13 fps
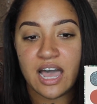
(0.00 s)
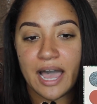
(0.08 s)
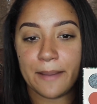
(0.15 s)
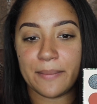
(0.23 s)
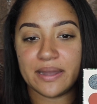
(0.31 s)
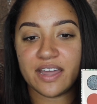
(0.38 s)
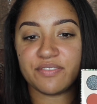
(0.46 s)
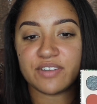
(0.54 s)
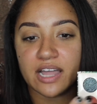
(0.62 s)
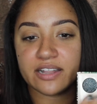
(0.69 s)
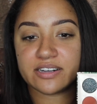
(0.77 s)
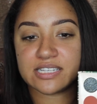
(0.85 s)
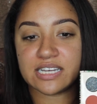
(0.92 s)
enough
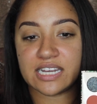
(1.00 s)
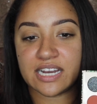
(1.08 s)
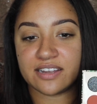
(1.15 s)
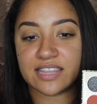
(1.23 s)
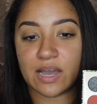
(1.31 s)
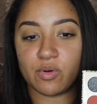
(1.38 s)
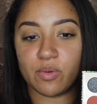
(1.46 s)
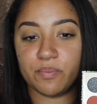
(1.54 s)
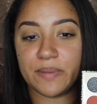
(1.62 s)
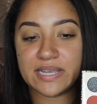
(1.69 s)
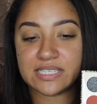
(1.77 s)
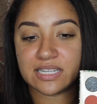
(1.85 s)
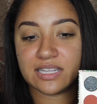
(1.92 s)
colors in here that we'll
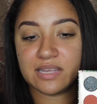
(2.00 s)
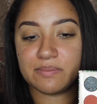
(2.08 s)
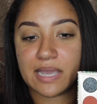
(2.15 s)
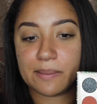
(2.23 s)
basically be